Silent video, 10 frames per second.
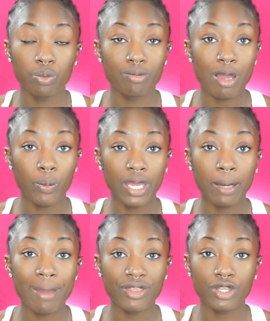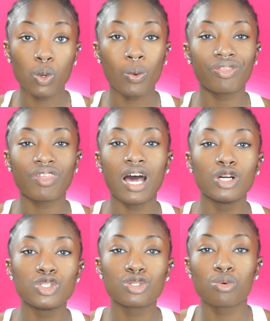with my wig method
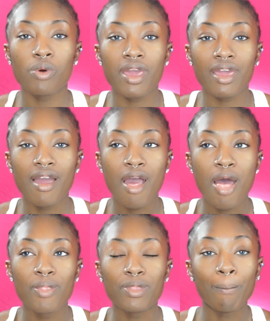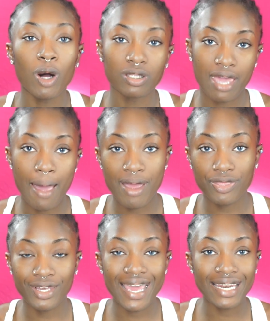without doing the bald cap
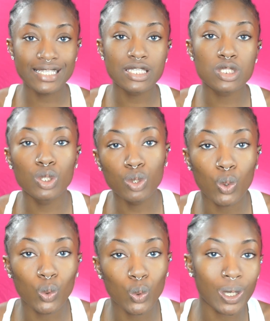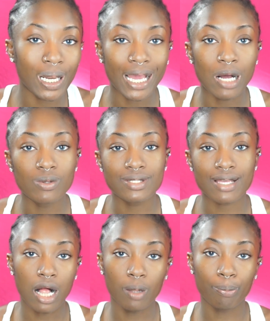method, and it's still gonna look like our
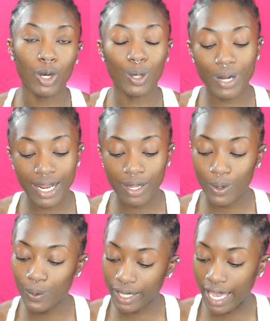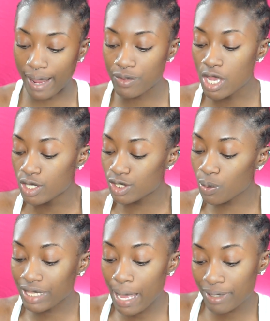scalp. All right, okay.
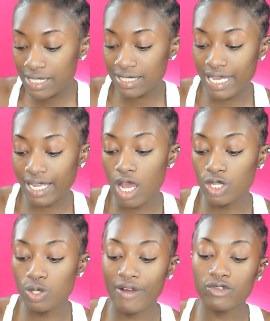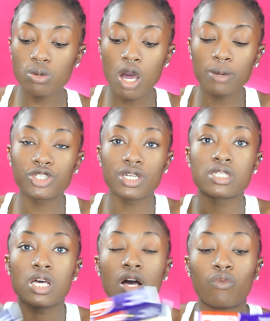So with that being said, you have 2
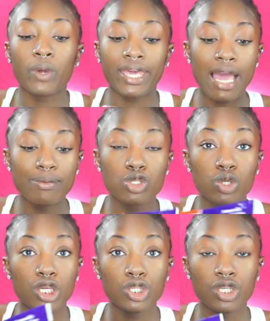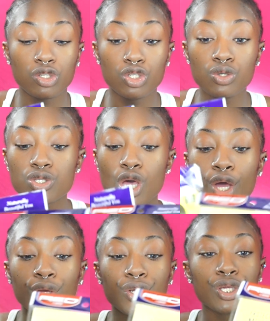options of wig caps you can use.
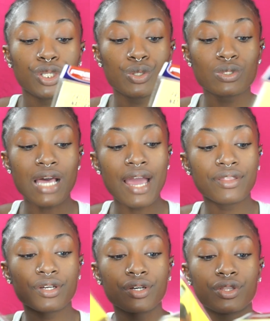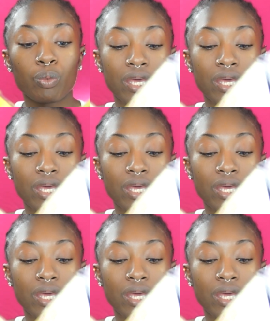You can use either the